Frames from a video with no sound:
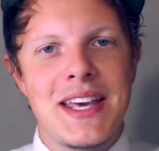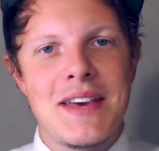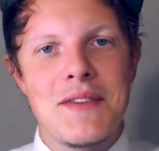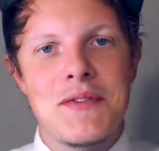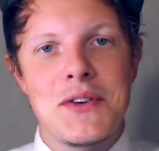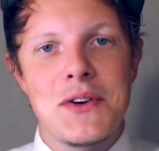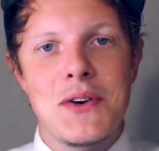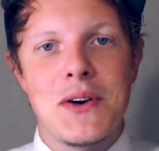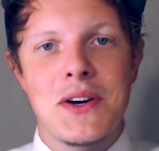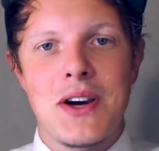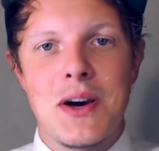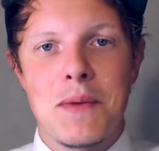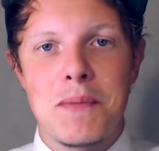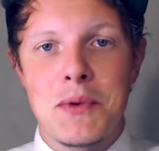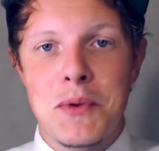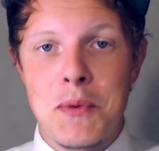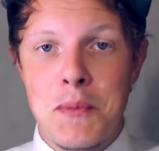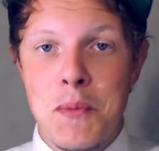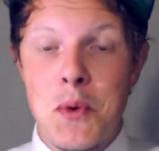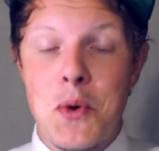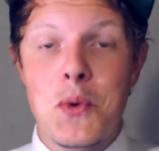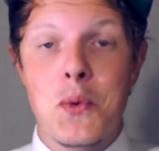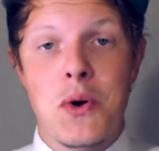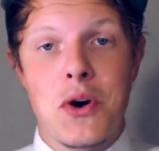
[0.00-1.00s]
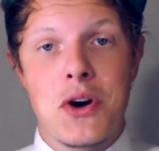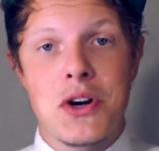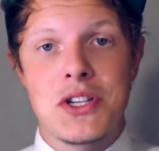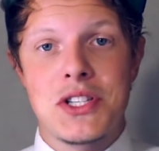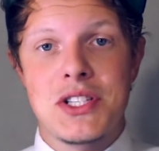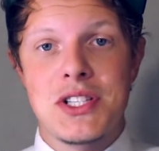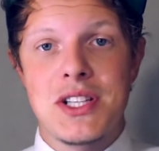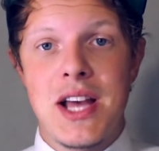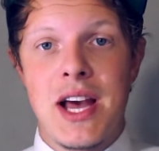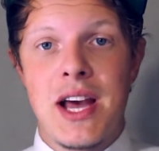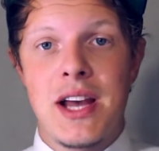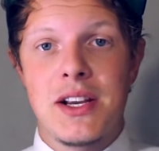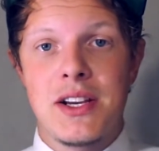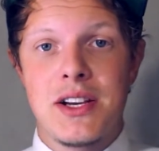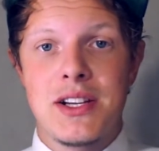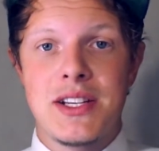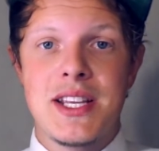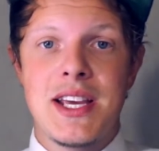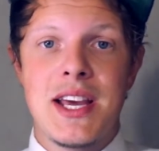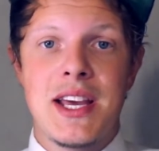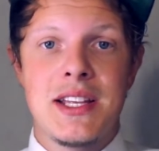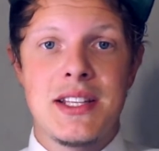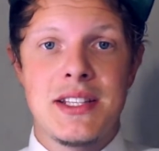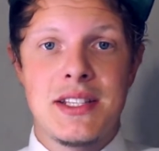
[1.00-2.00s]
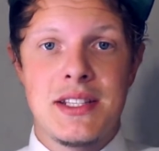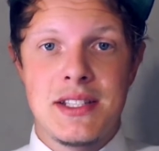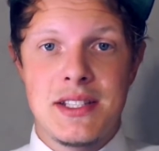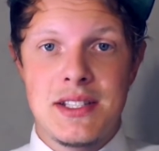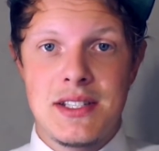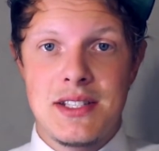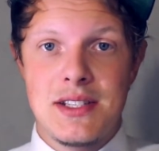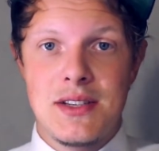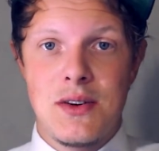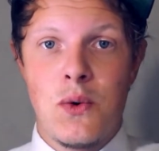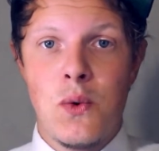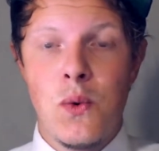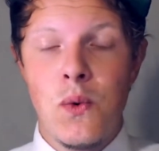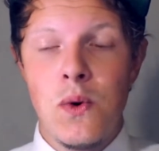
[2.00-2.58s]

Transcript: gonna give you a couple of more words that contains